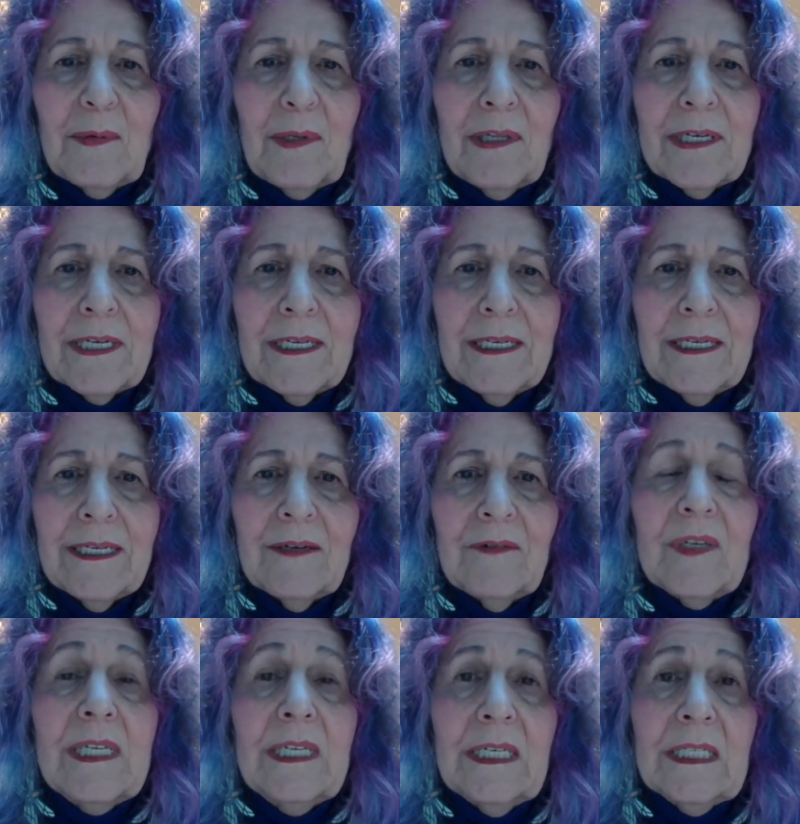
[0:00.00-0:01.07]
They were lucky to
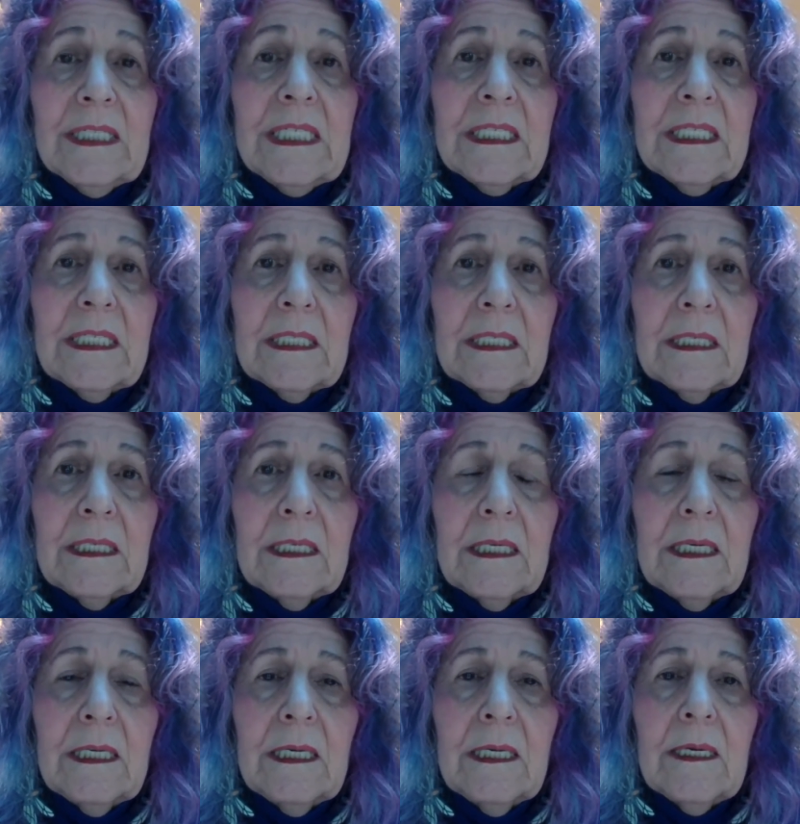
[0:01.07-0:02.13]
have heat.
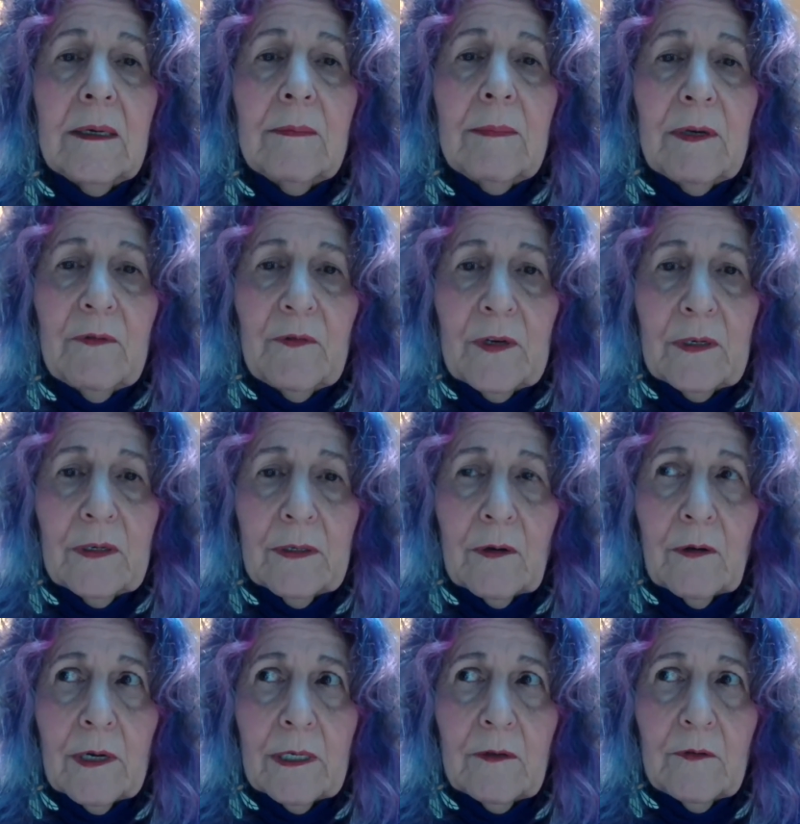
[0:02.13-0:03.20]
My
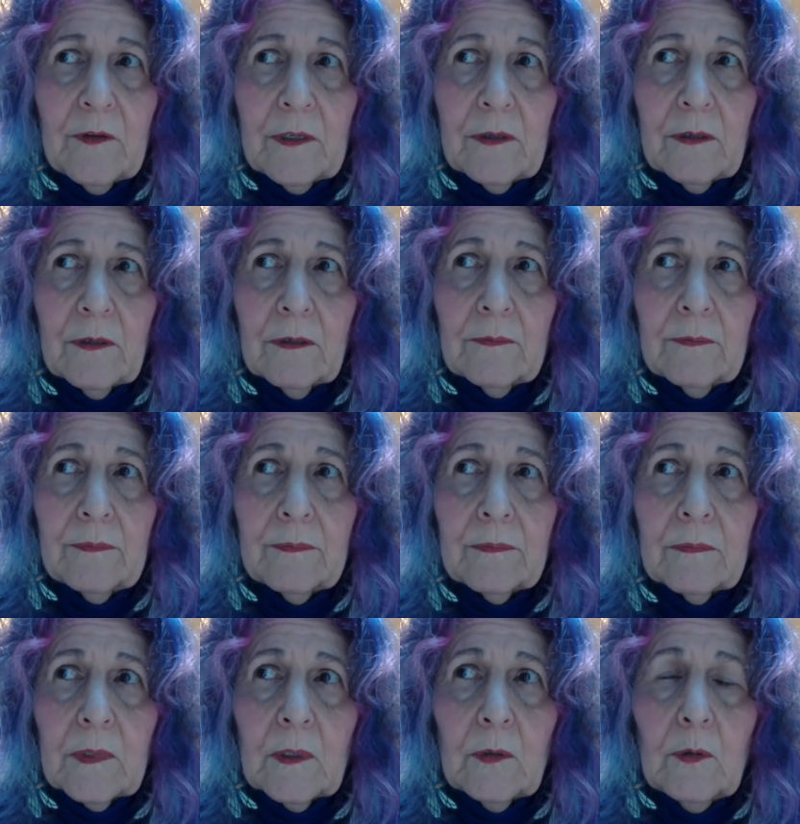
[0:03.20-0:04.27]
grandfather,
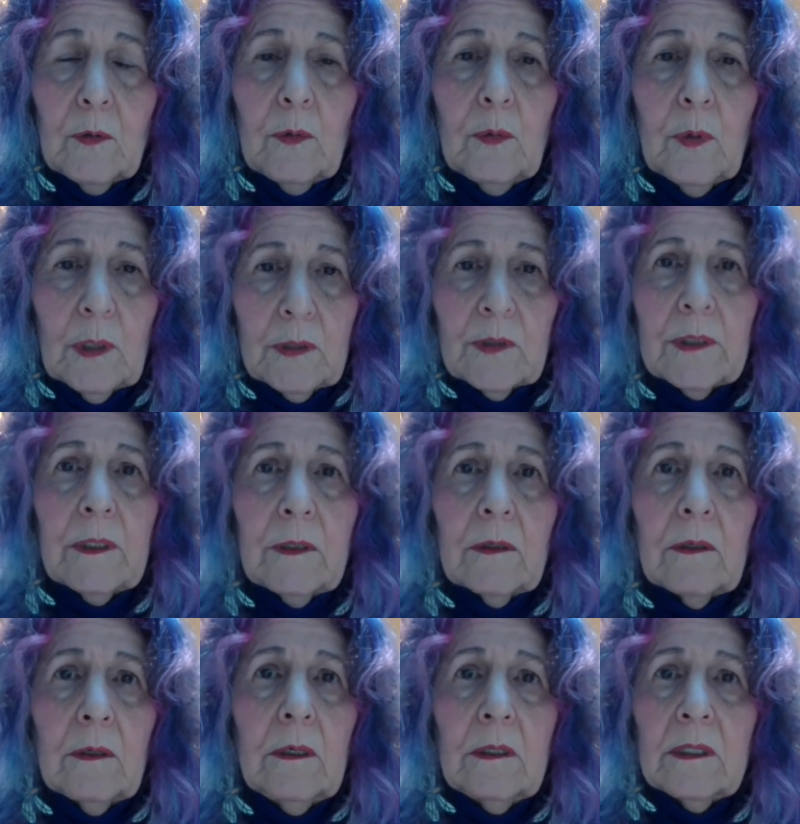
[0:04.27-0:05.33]
who was an
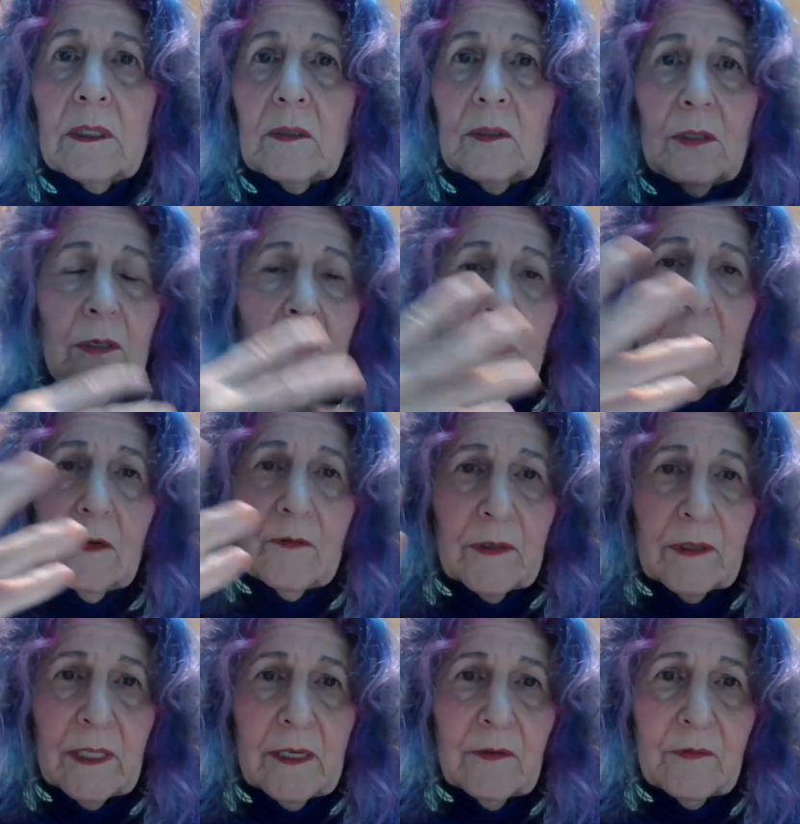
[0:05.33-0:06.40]
alcoholic, took
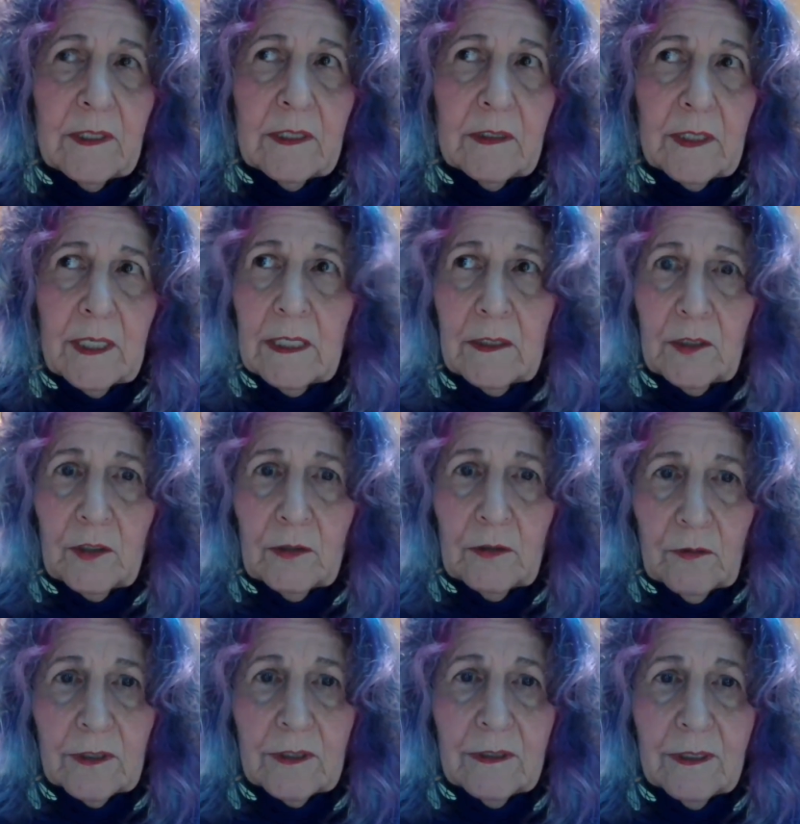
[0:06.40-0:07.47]
off and left these 8
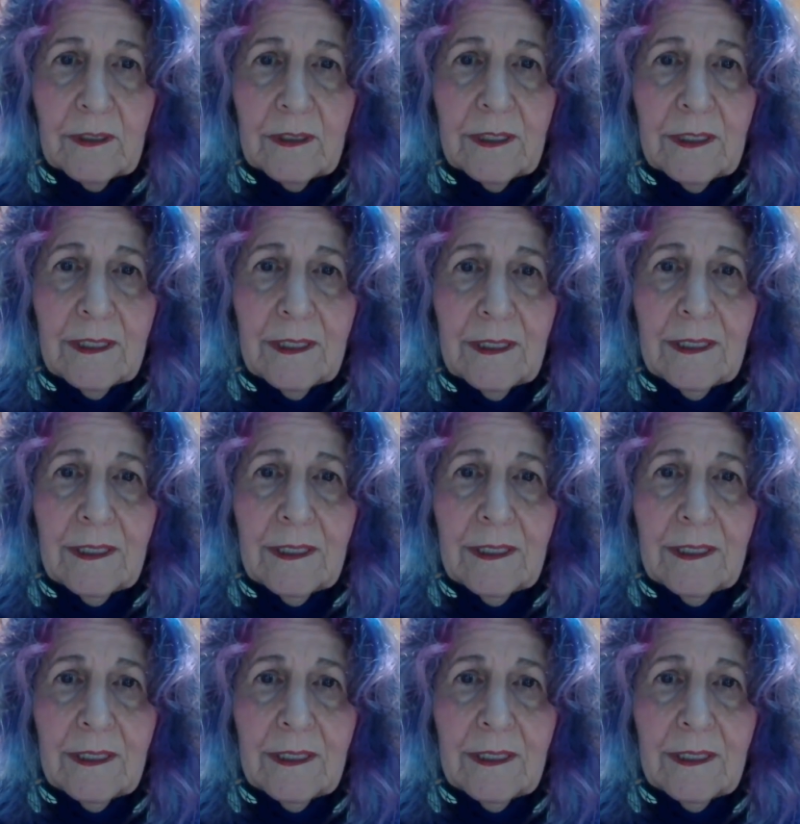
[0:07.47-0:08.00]
children